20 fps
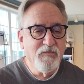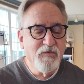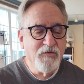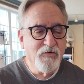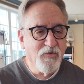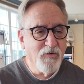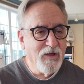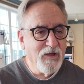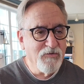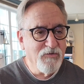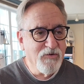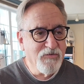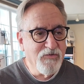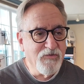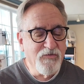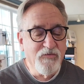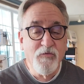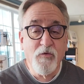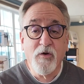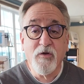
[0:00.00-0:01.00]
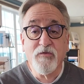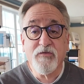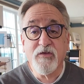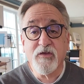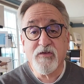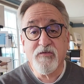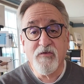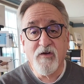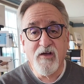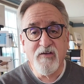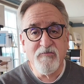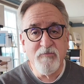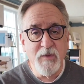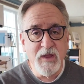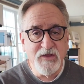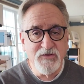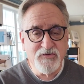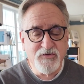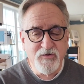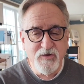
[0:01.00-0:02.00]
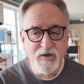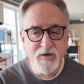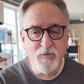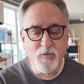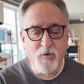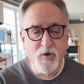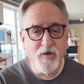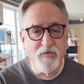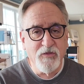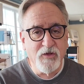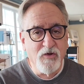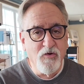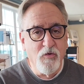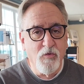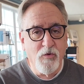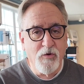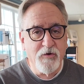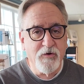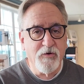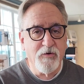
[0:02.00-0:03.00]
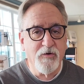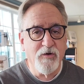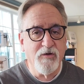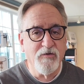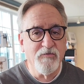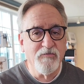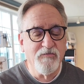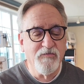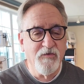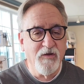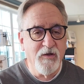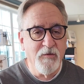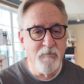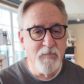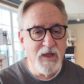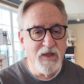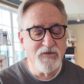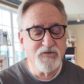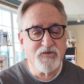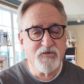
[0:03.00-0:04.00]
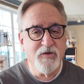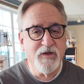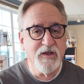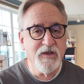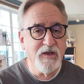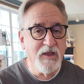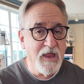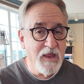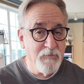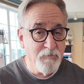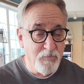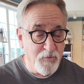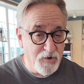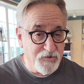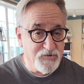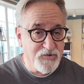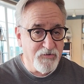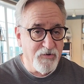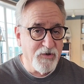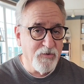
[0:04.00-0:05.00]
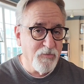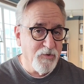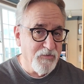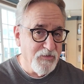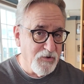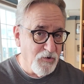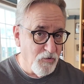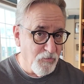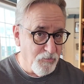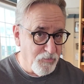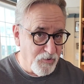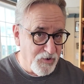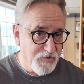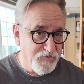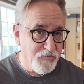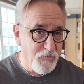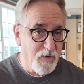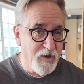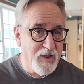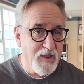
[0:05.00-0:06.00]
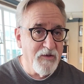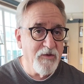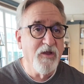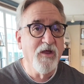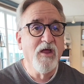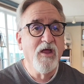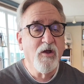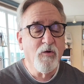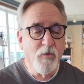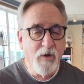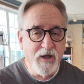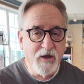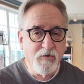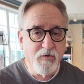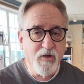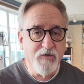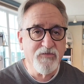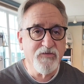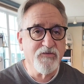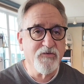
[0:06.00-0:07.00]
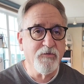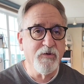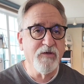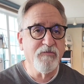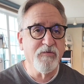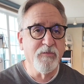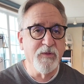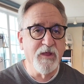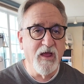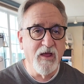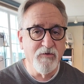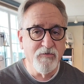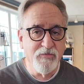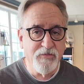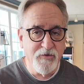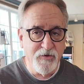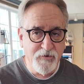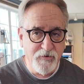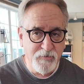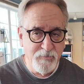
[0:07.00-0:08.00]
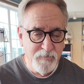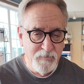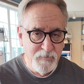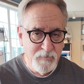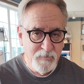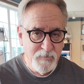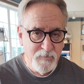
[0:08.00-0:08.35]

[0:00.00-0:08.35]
The physical address is 4065 Main Street. We're on the corner of Main Street and Bridge Street, where the old bridge ran, right across the street from the Island Theater.